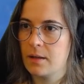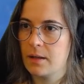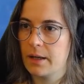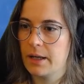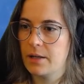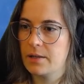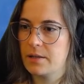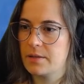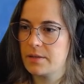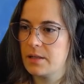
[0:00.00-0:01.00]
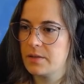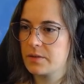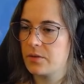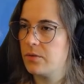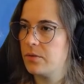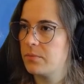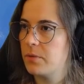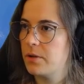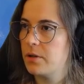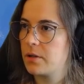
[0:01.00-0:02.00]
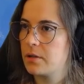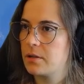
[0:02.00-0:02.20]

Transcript: How does Discord work?